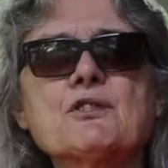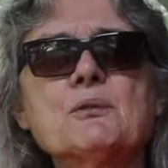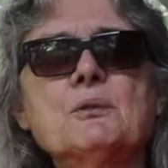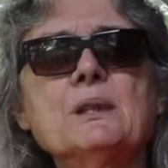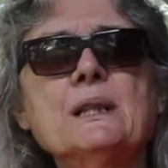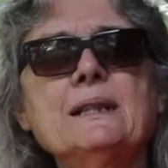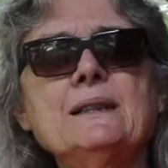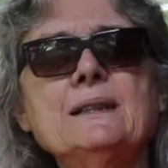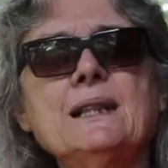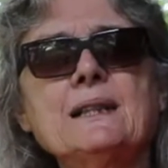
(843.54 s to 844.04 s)
do
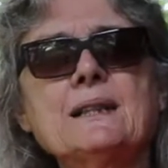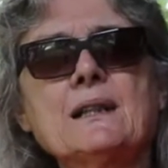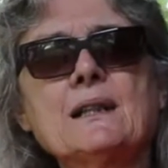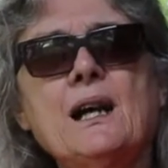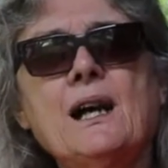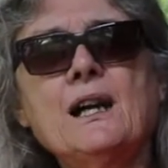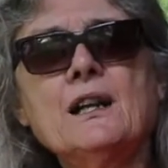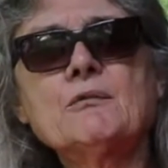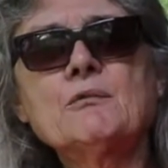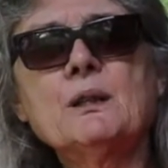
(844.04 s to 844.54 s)
it in
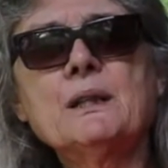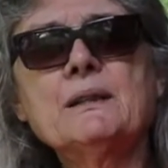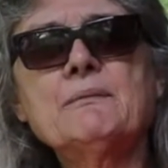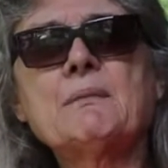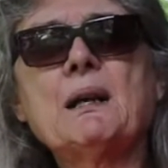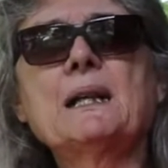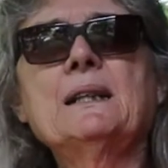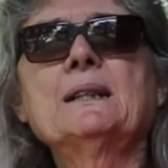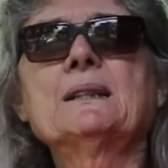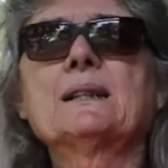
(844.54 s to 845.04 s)

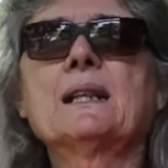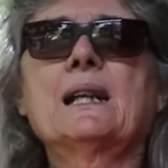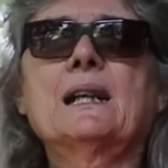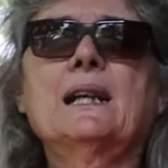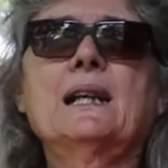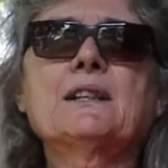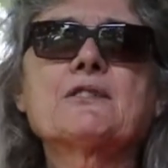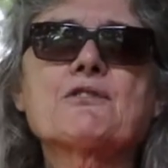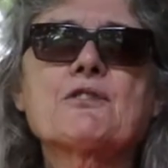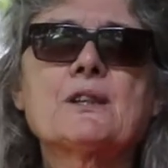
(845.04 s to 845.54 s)
Nicaragua,
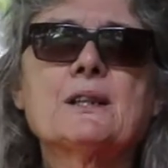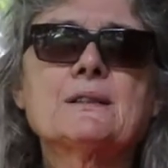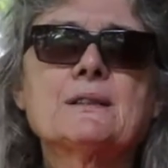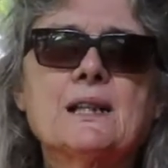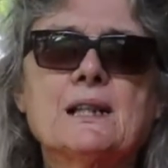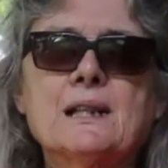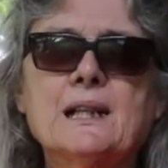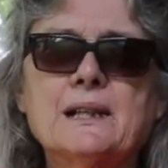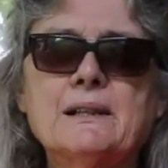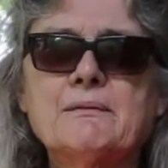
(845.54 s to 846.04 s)
then I
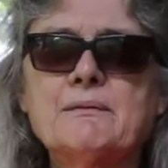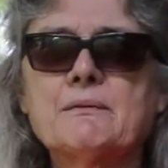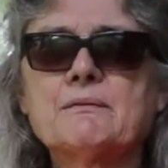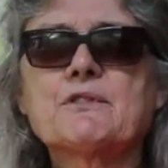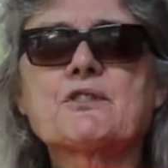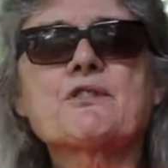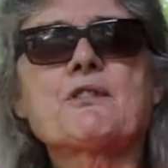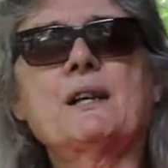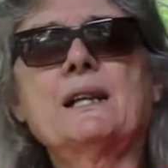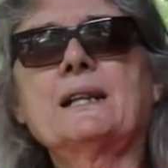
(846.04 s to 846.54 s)

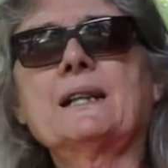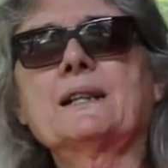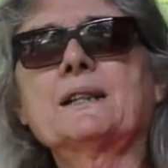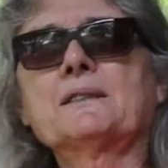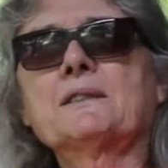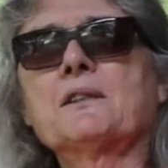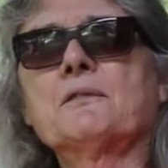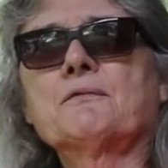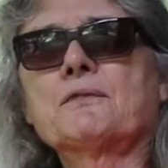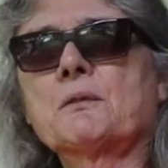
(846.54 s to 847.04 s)
try to
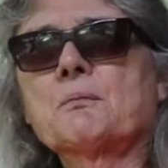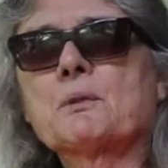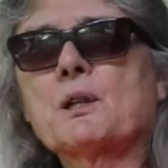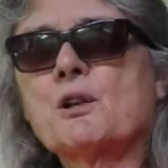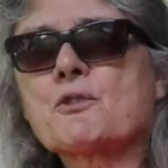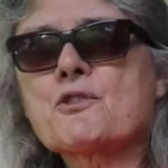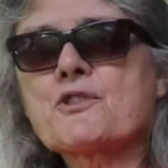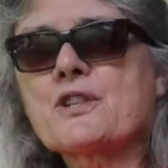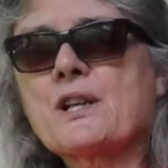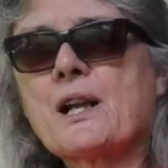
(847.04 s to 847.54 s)
get them from
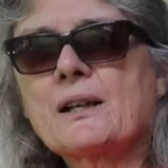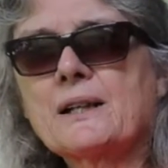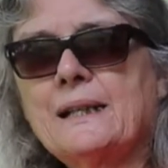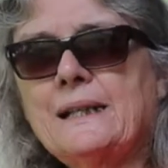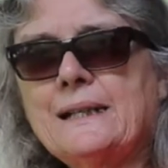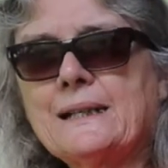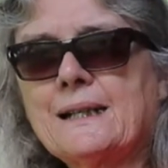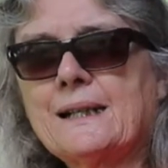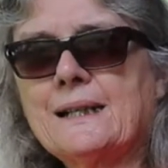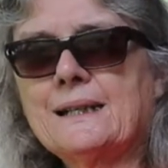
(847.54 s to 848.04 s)
Costa
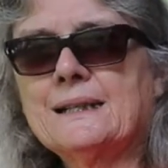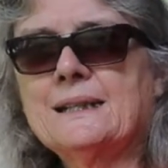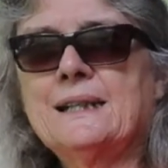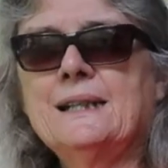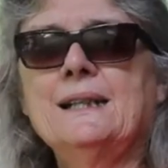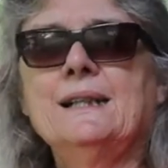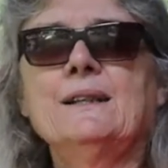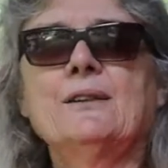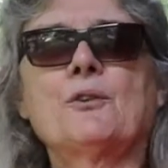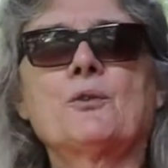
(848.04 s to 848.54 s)
Rica
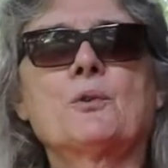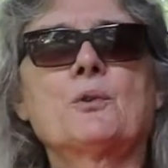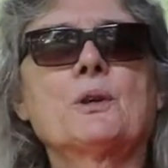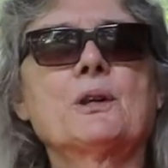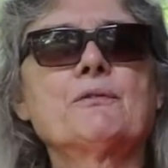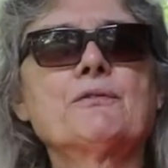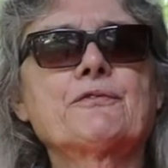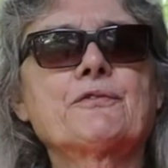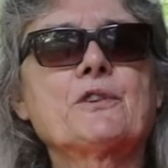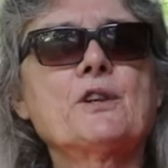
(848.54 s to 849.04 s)

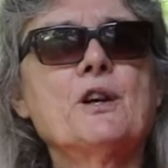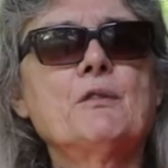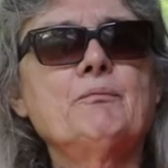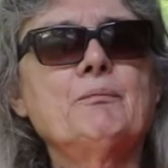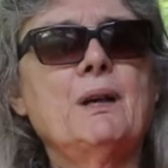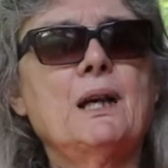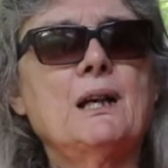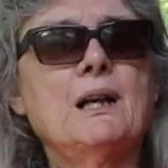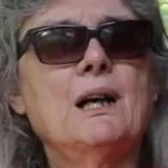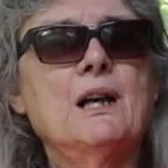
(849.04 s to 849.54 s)
or
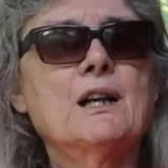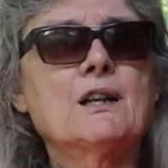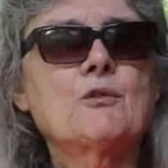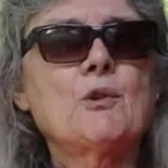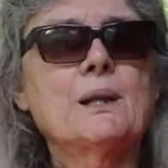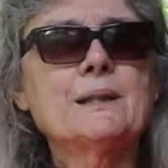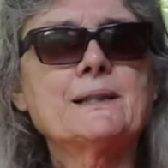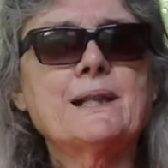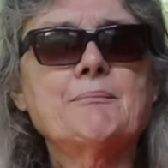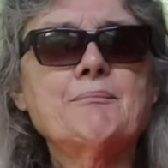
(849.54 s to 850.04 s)
from
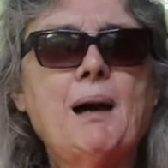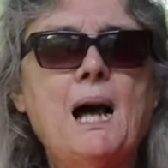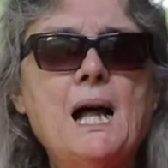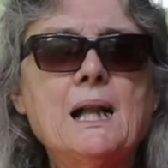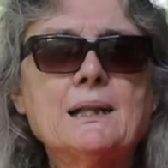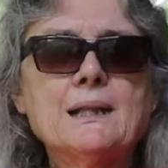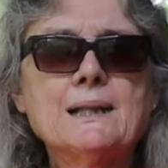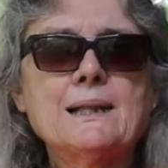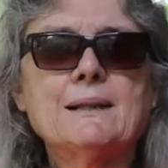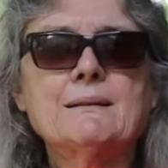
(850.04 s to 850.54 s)

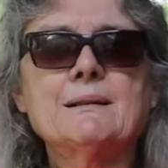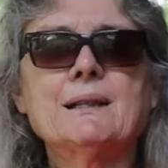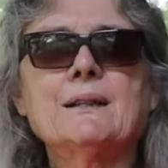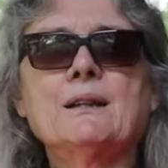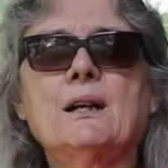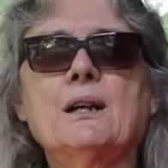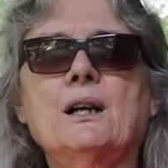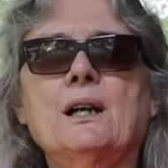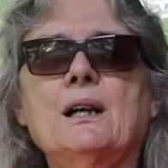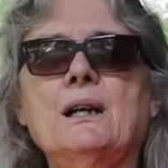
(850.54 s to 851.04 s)

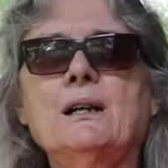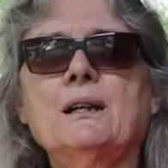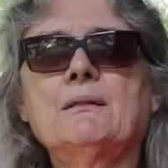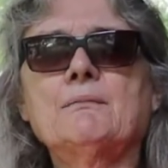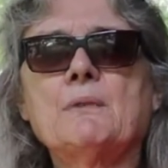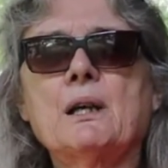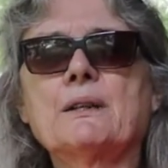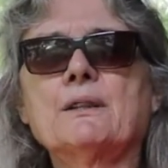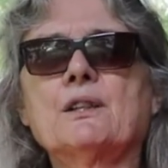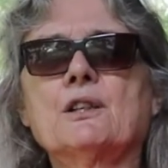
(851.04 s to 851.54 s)

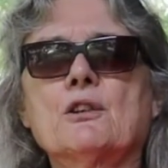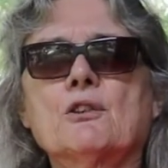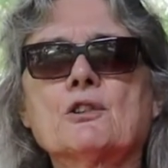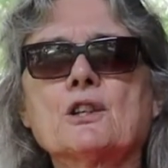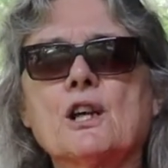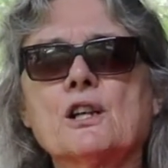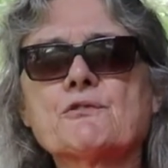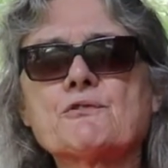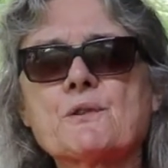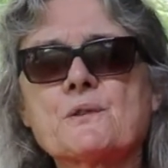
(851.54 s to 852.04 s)
Guatemala,
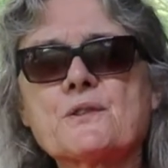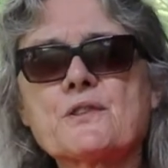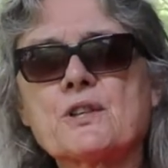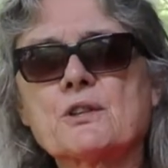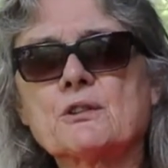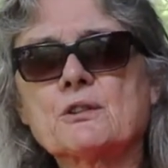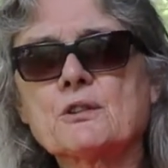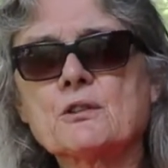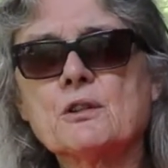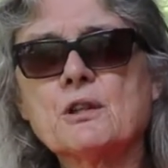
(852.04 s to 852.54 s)
countries
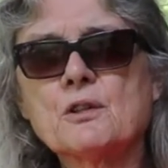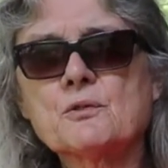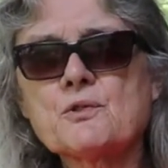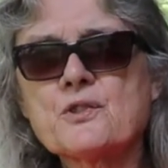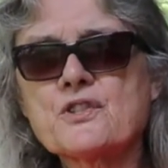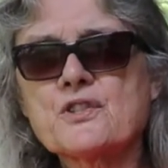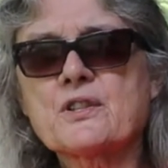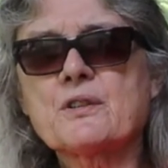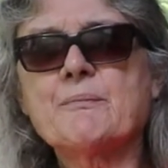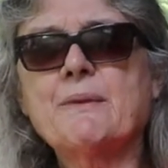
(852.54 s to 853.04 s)
that are
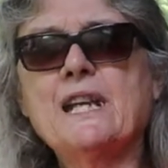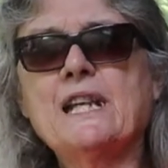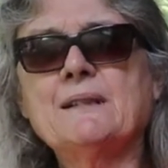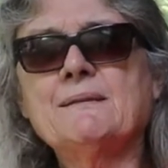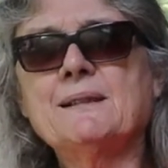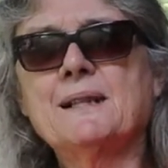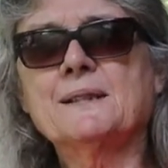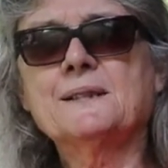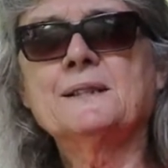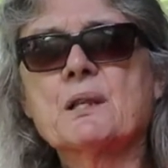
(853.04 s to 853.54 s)
close to
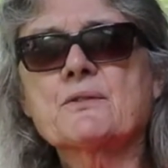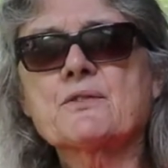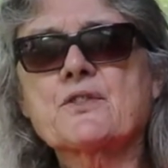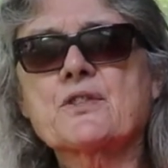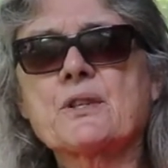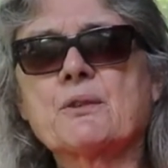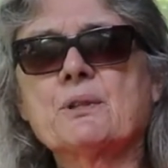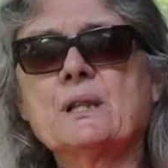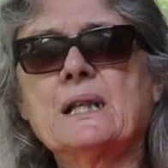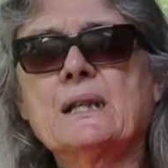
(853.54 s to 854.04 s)
me,
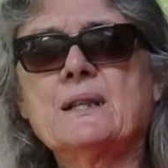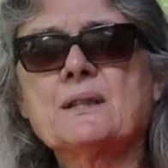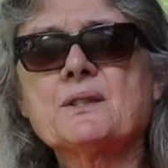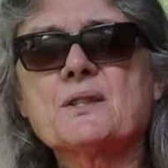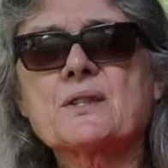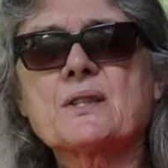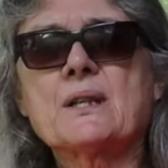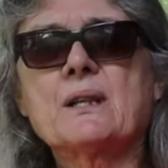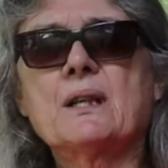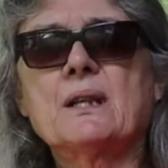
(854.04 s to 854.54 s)
so that
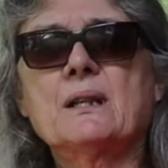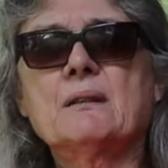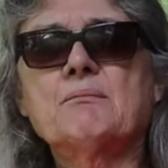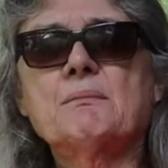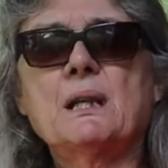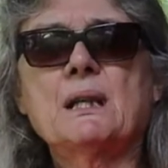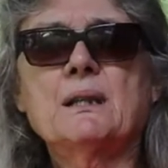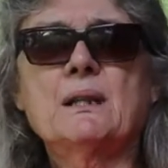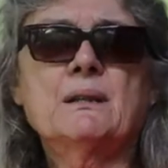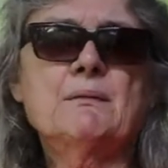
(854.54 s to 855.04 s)

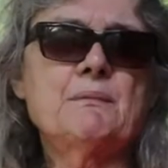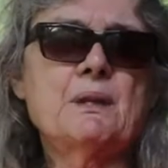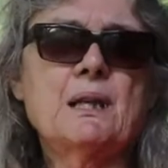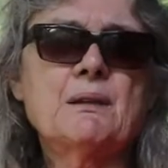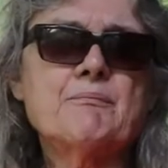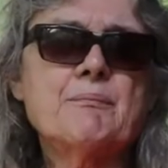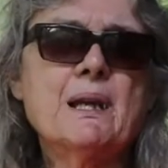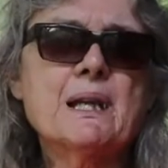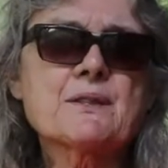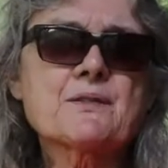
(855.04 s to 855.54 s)

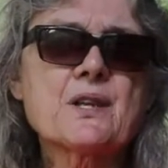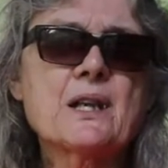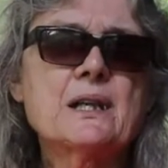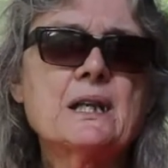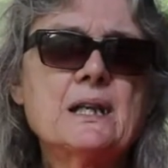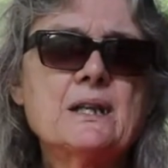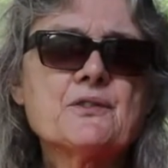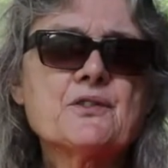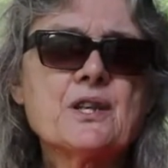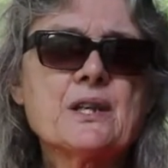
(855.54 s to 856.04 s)
it makes it
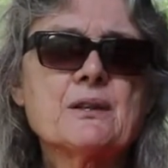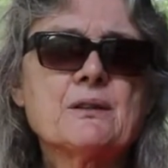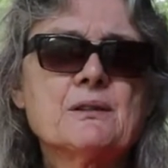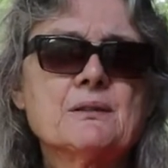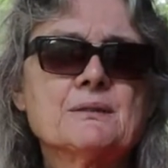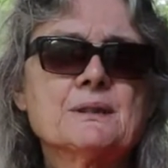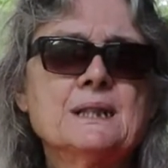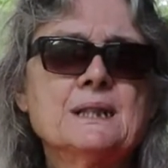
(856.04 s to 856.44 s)
easier.